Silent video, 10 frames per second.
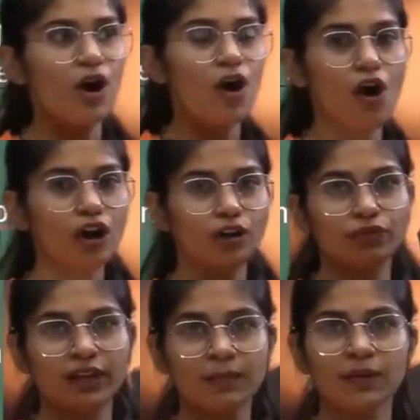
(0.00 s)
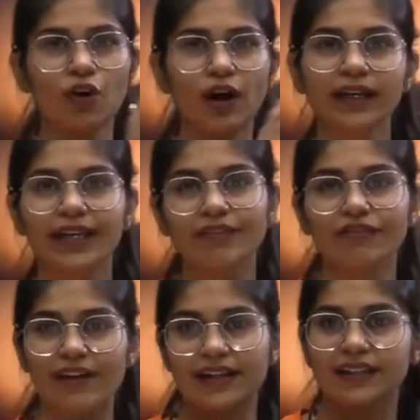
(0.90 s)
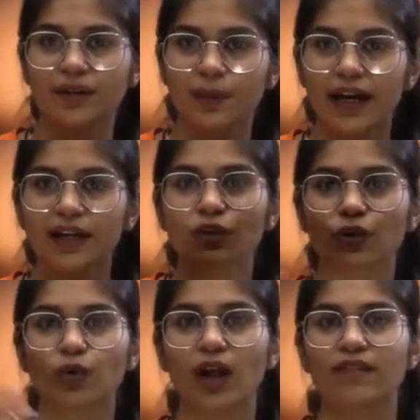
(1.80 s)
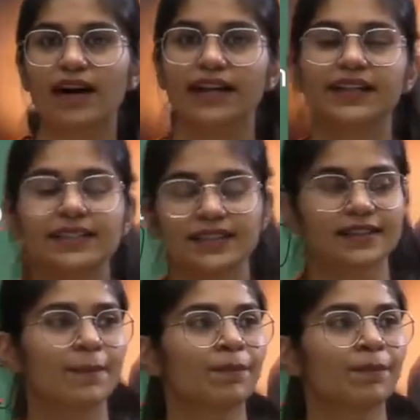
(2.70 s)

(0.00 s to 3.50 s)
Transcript: All of them got infected by coronavirus.